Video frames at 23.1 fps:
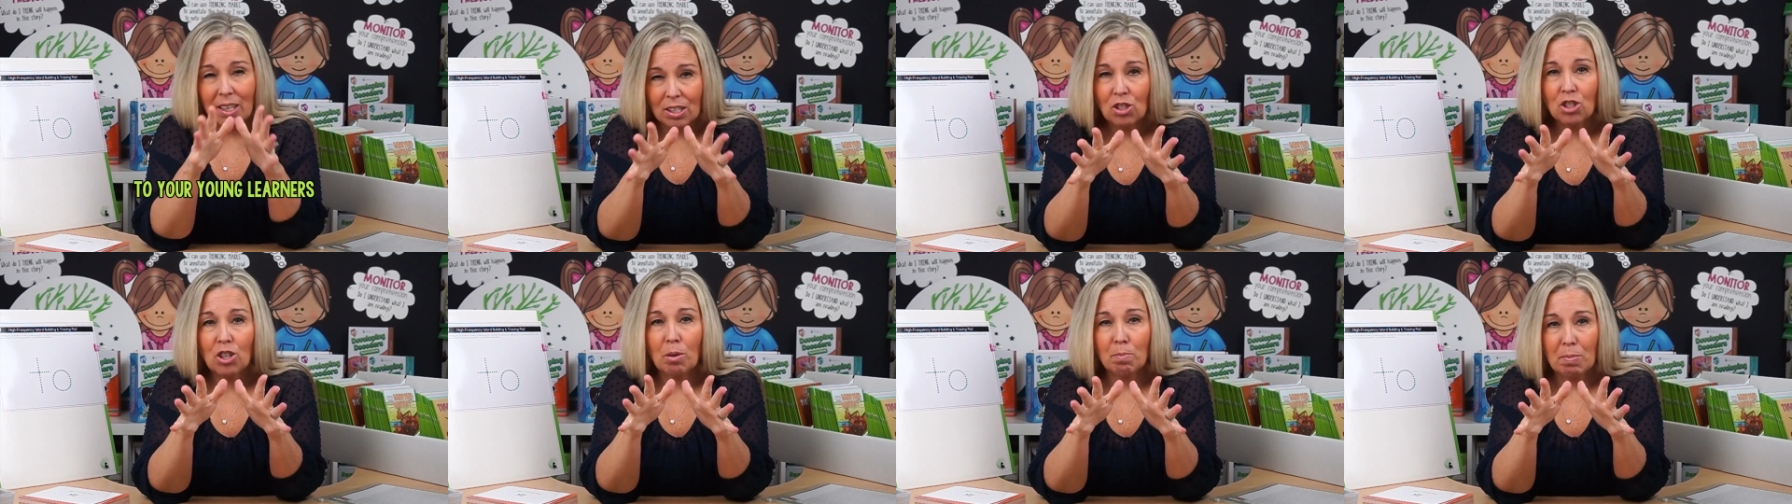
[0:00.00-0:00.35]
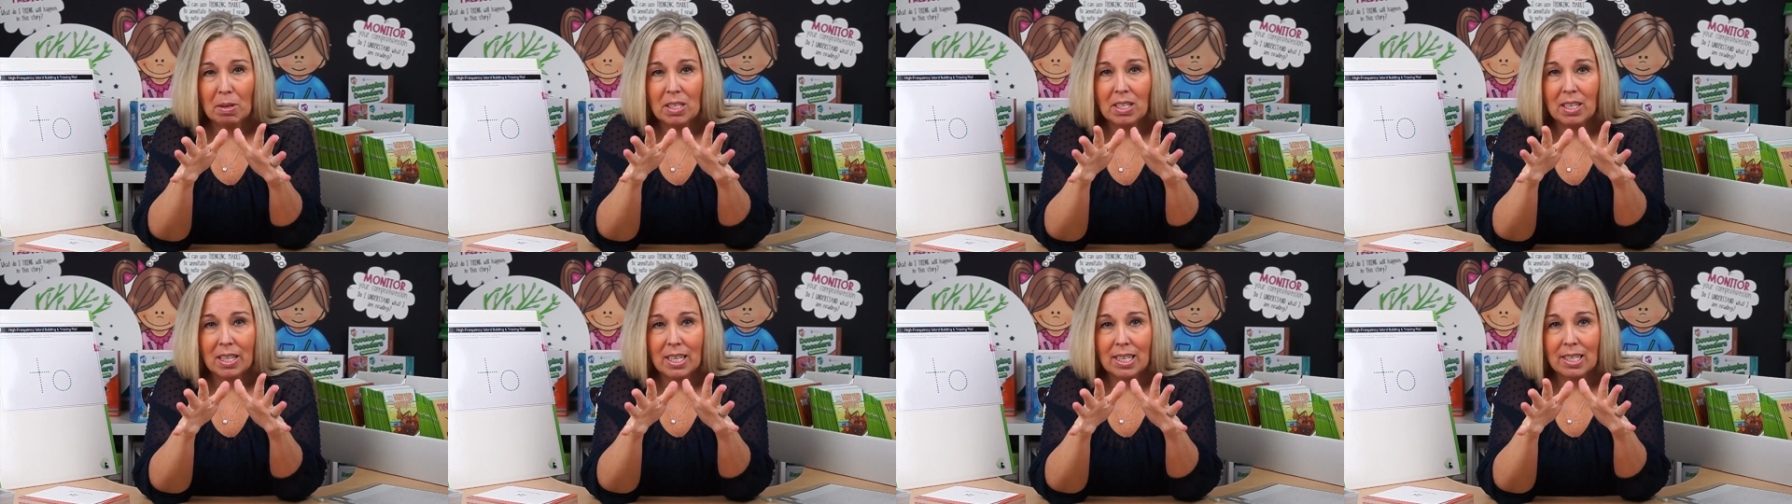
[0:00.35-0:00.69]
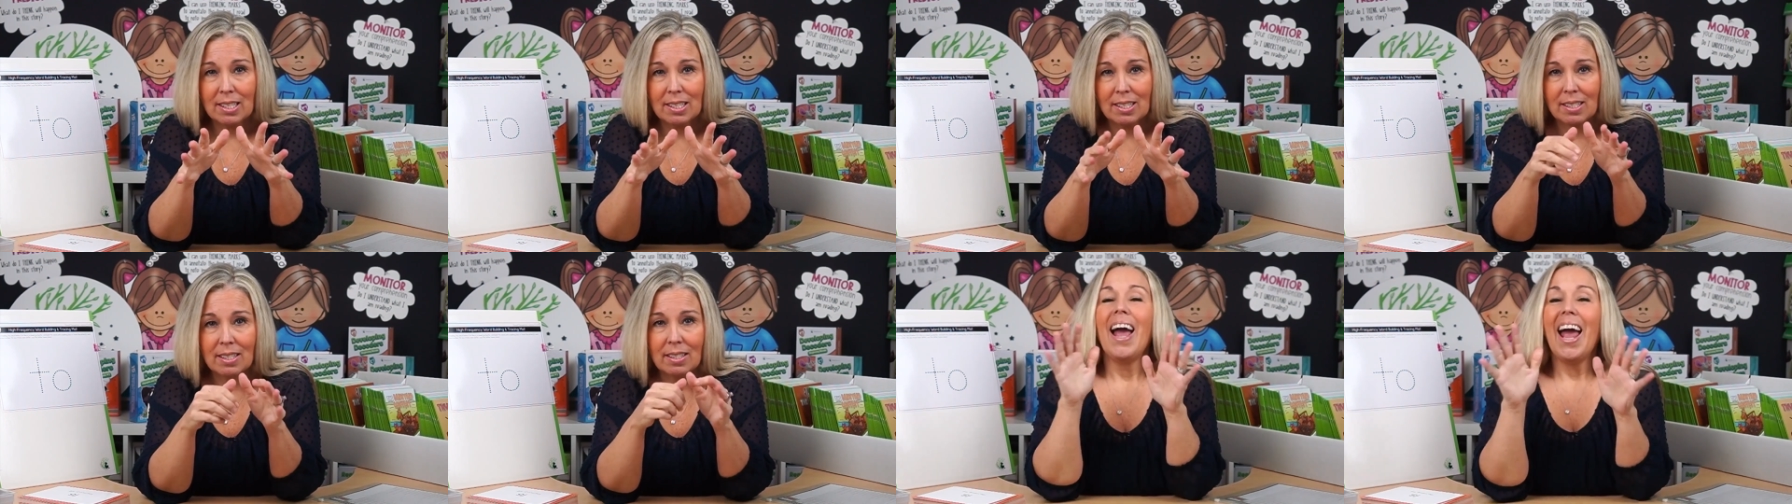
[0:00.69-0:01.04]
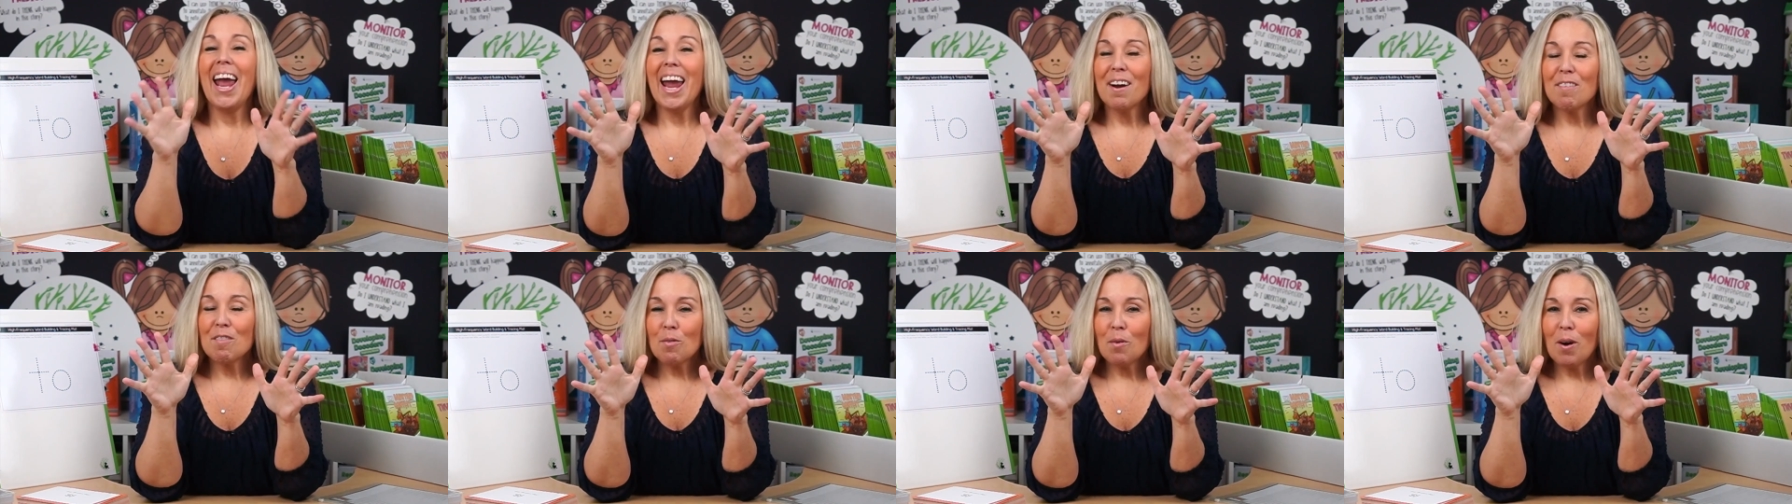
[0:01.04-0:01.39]
Let's jump into this.
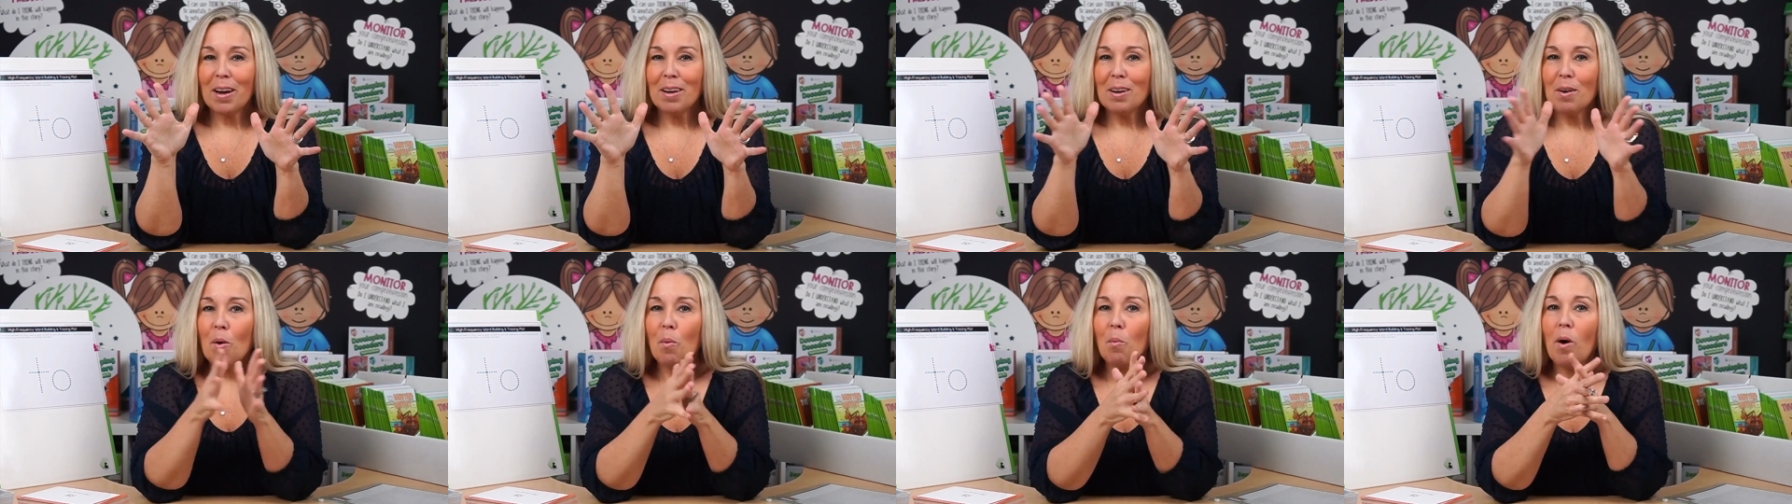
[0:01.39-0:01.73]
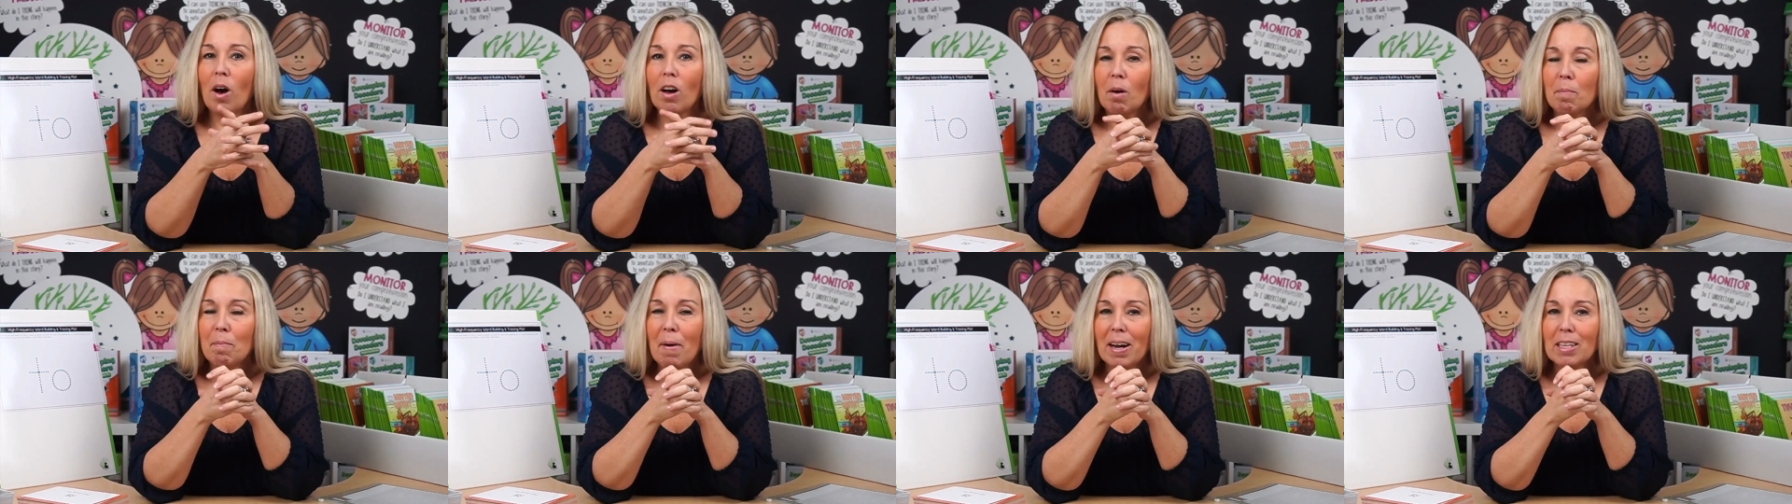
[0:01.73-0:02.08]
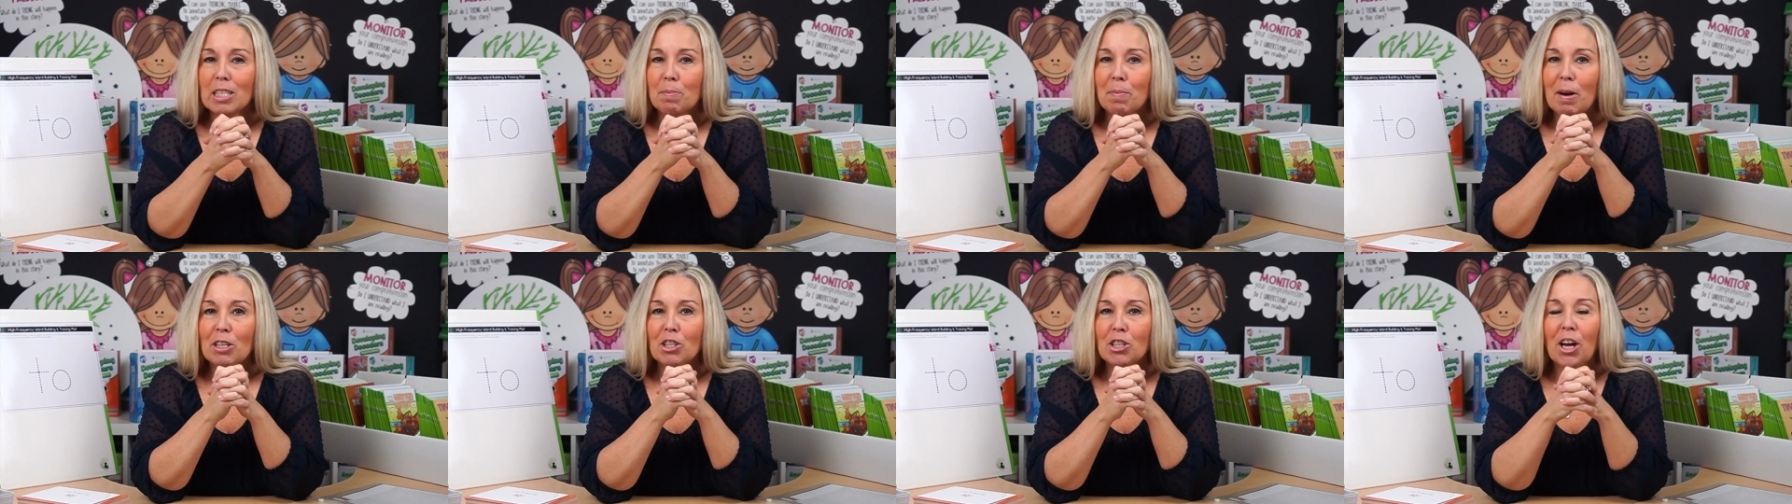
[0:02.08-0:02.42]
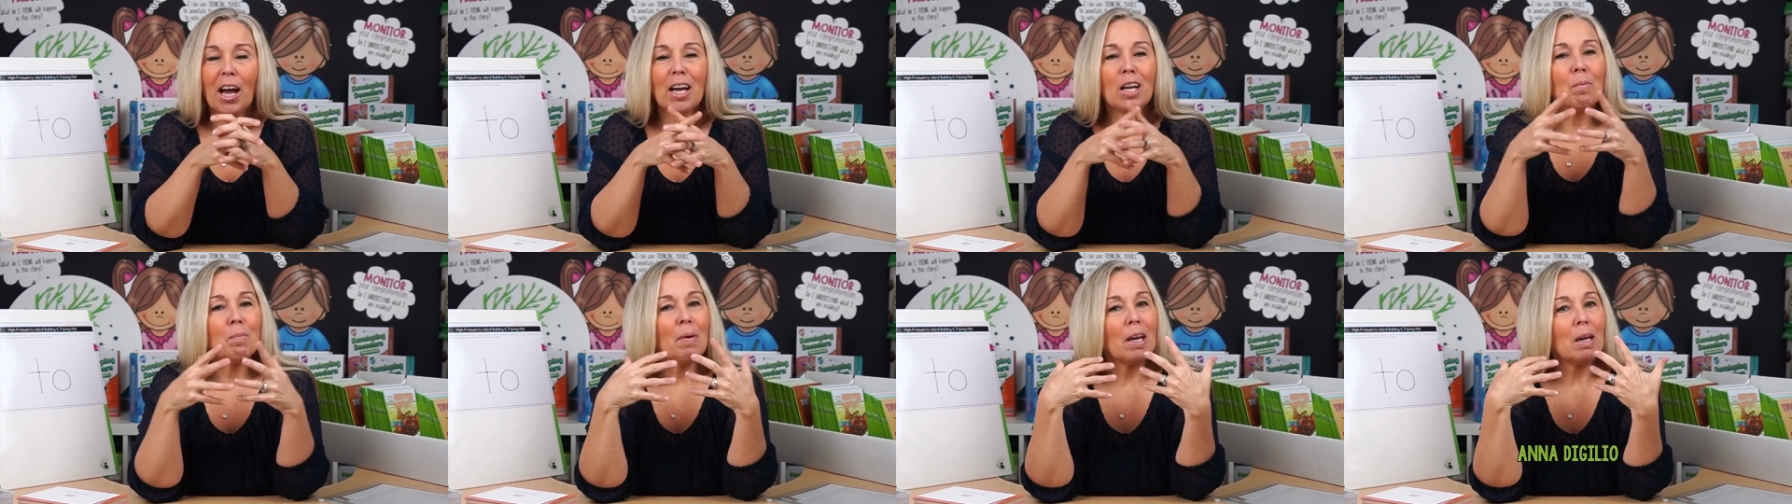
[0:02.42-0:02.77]
Hey everyone, welcome back to my
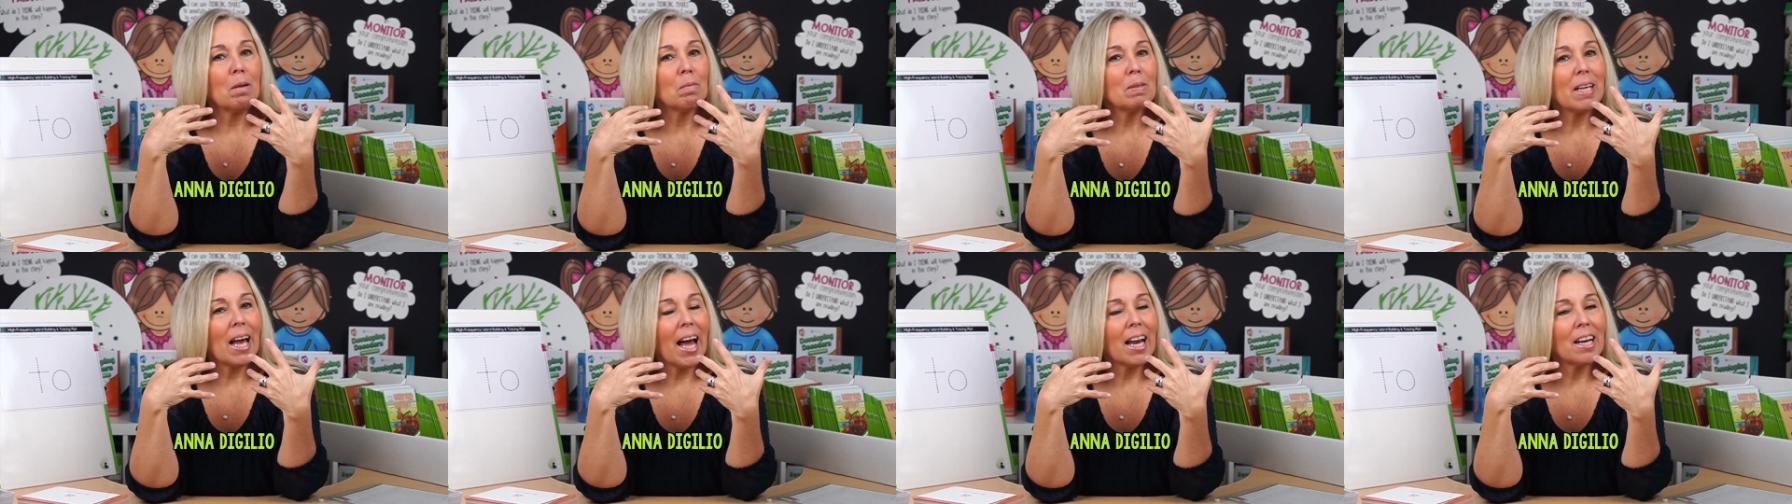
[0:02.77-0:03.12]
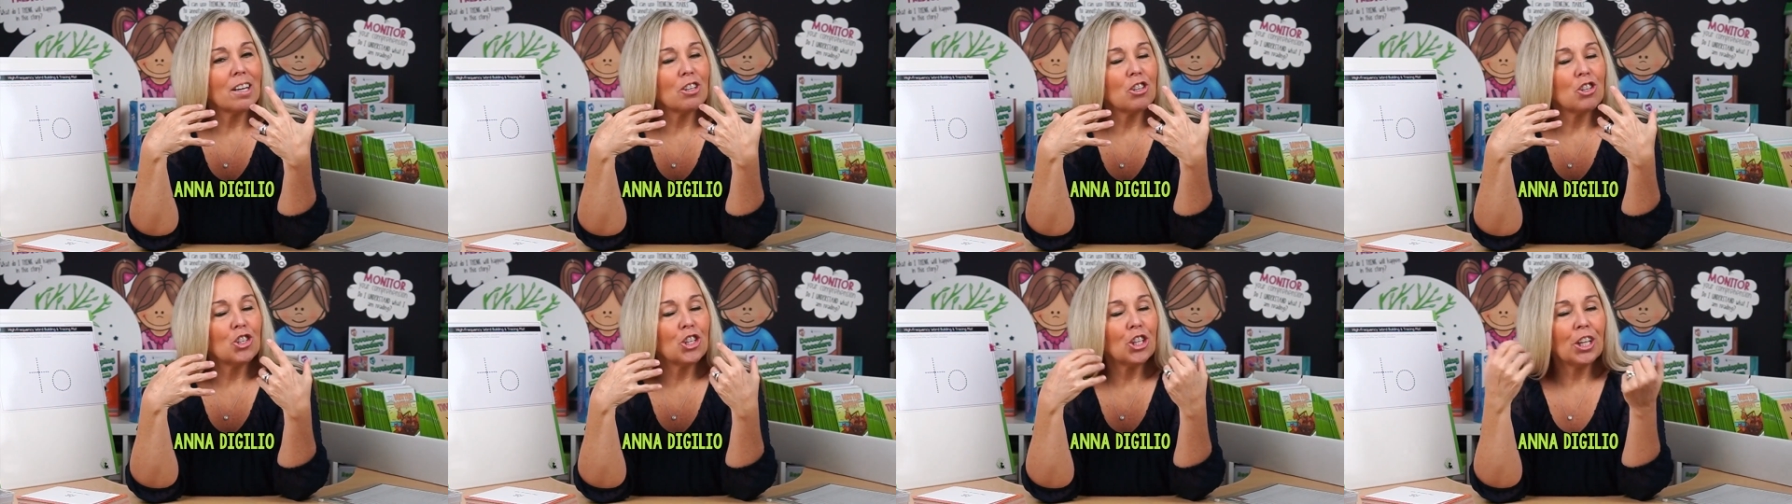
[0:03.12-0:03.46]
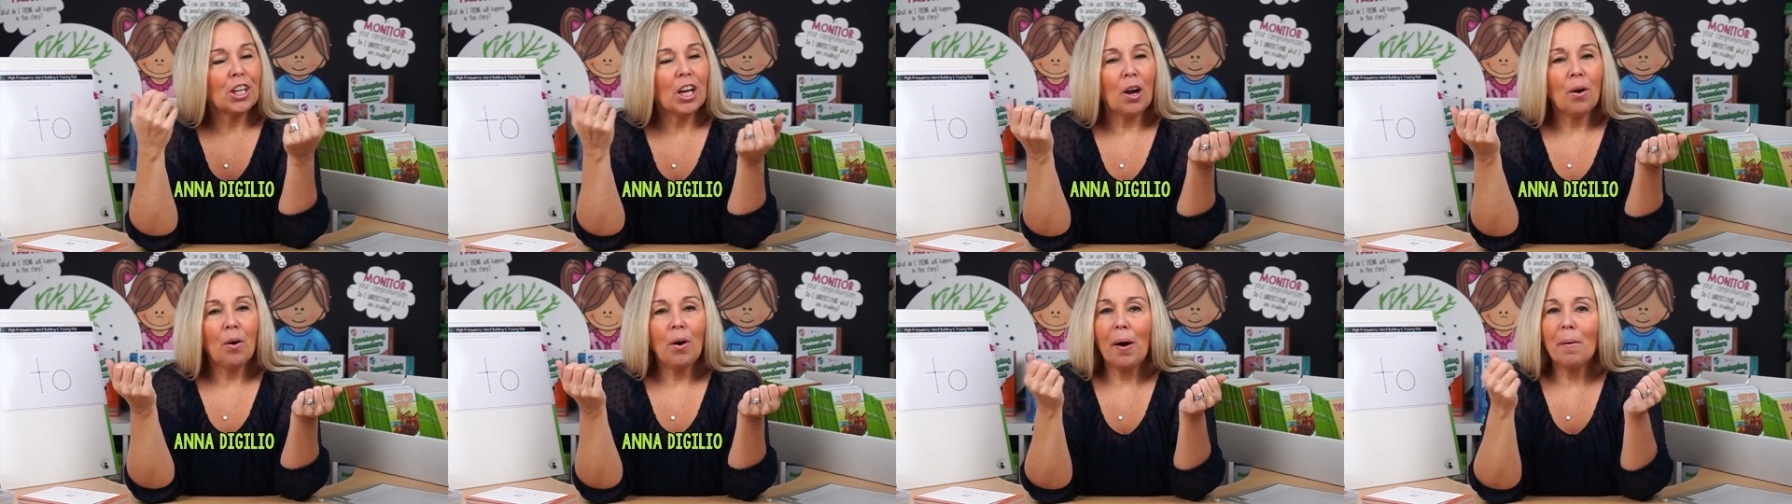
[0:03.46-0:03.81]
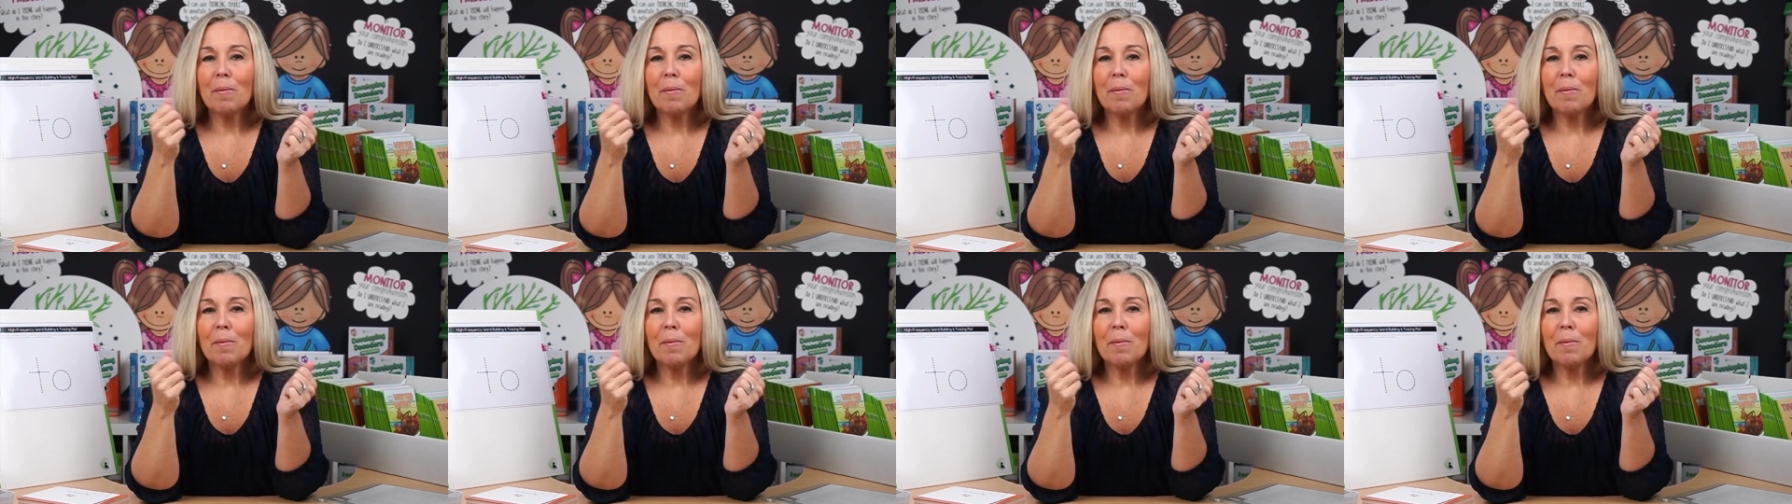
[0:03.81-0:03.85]
channel. My name is Anna DiGilio.